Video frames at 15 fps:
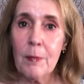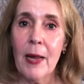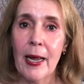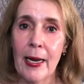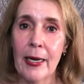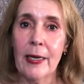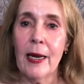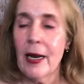
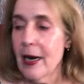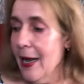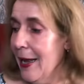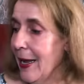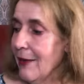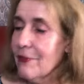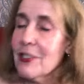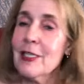made, and I
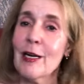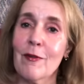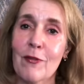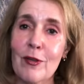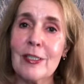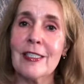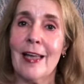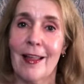have
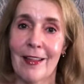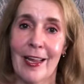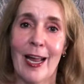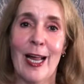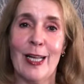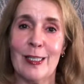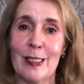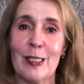several Sally
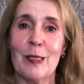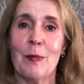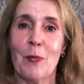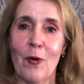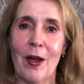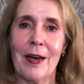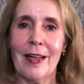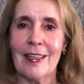Hansen
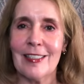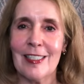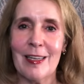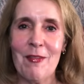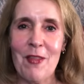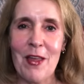products in